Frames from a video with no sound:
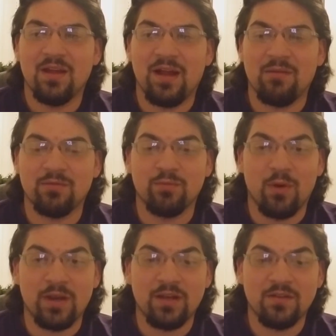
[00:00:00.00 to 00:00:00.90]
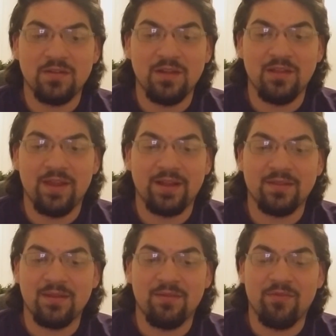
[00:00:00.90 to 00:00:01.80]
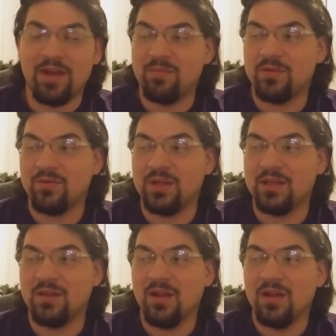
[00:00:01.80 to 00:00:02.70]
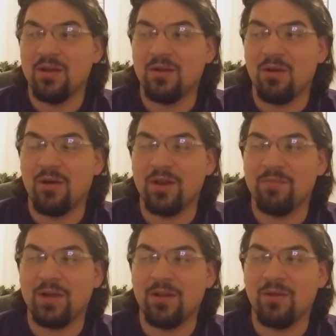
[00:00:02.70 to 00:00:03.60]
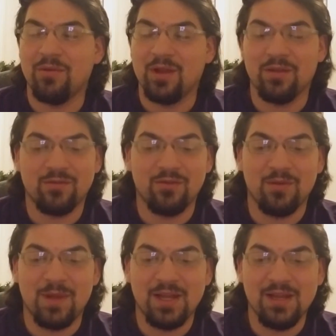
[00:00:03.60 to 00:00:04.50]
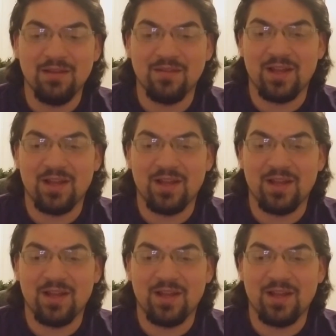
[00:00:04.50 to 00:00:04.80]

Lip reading: I was wanting to see, like the fight between Gohan and Piccolo and the other two Namekians.